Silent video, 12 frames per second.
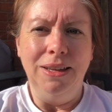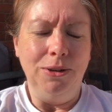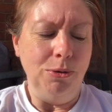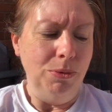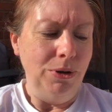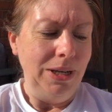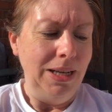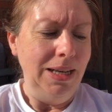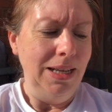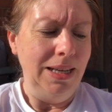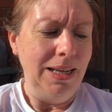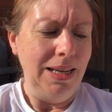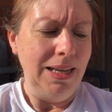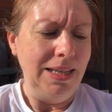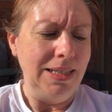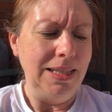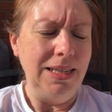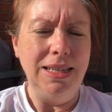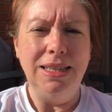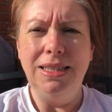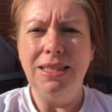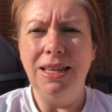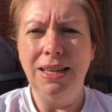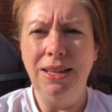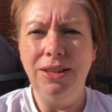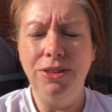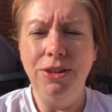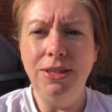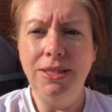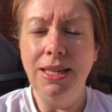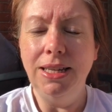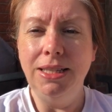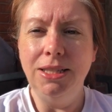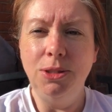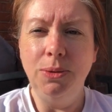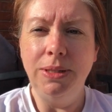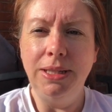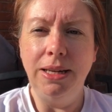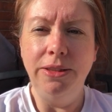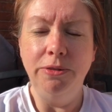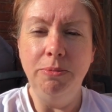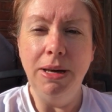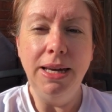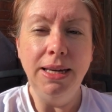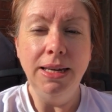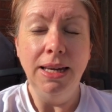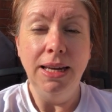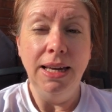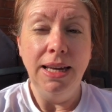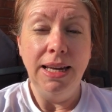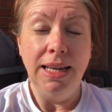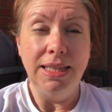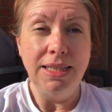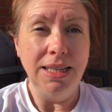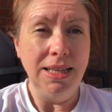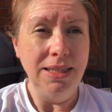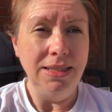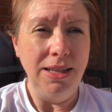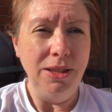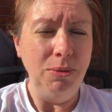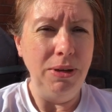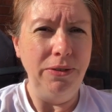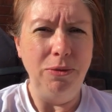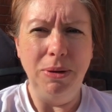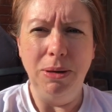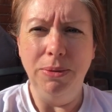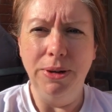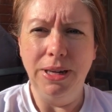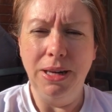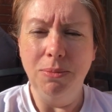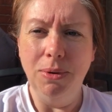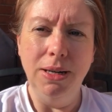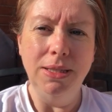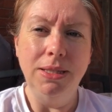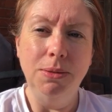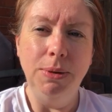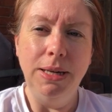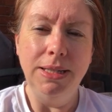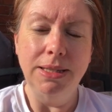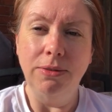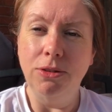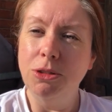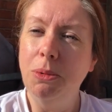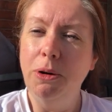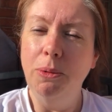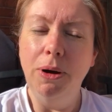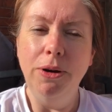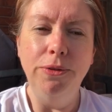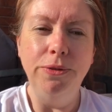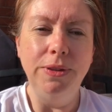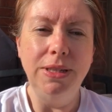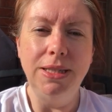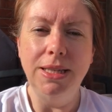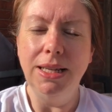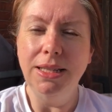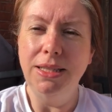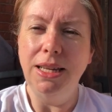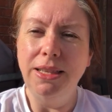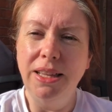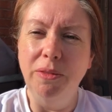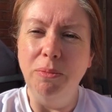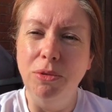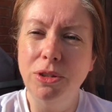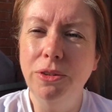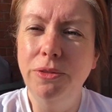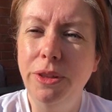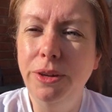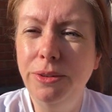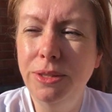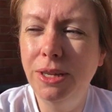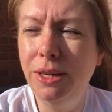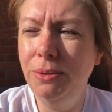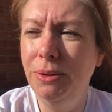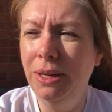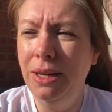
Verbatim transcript: Good morning, it is Thursday and it's the 28th of May. It's the last day of the week for me working wise this week because I've got tomorrow off. This is the last day that I've booked off though, so